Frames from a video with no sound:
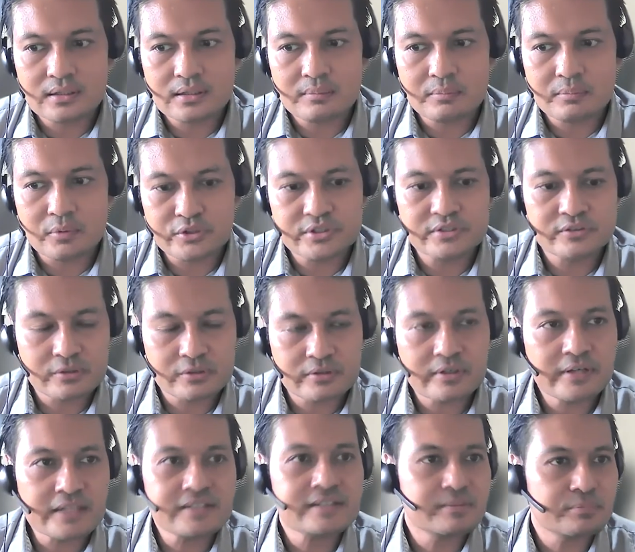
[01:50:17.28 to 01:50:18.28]
portion. So
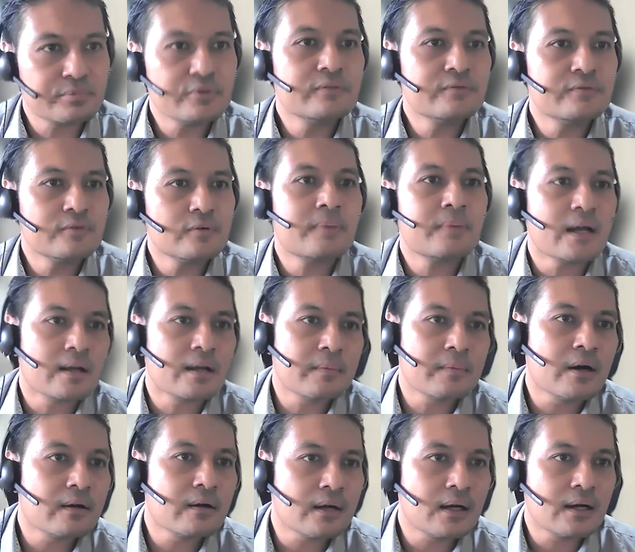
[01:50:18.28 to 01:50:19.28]
that's the beautiful part
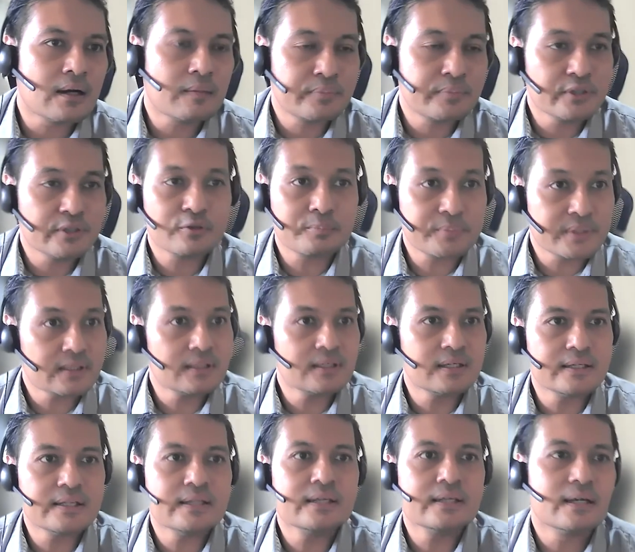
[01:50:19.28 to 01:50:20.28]
about peer-to-peer
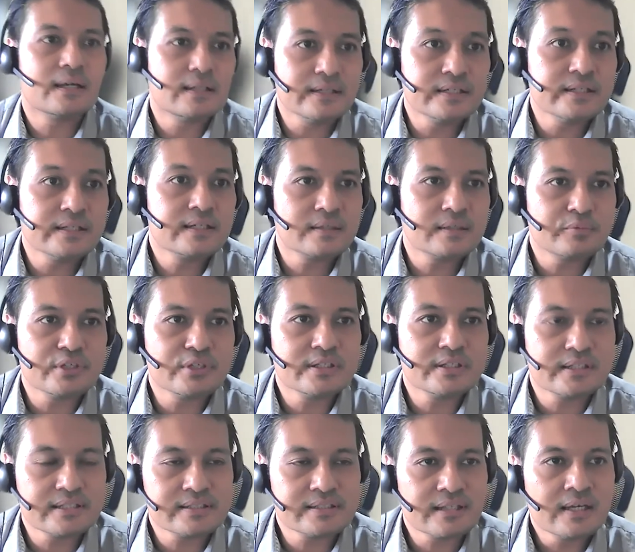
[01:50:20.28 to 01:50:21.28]
learning and learning
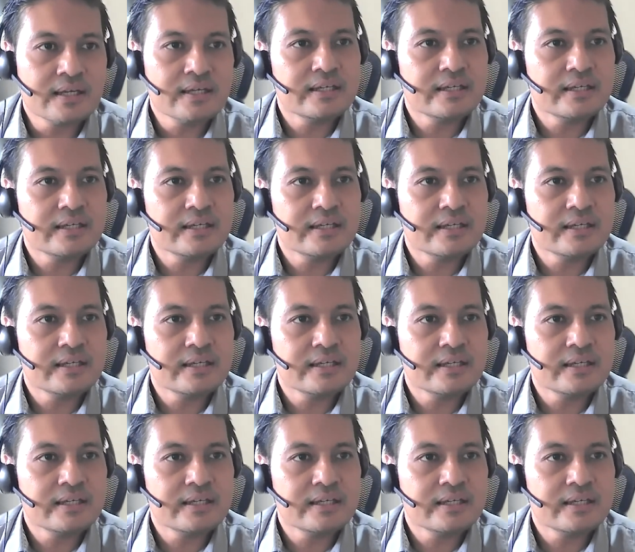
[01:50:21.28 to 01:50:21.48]
communities.